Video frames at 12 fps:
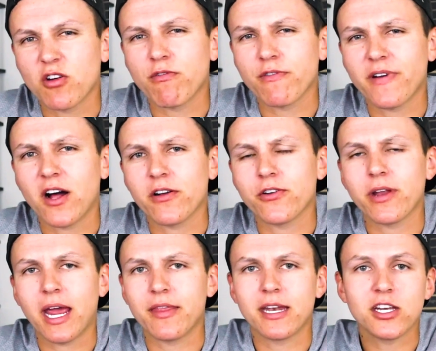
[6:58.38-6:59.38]
is
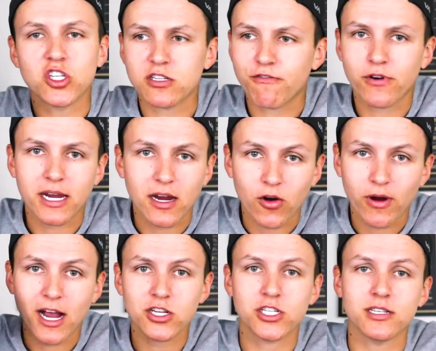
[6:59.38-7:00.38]
overvalued, and then it just freaking
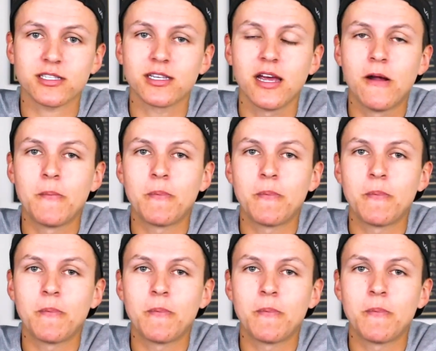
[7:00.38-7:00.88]
crashes.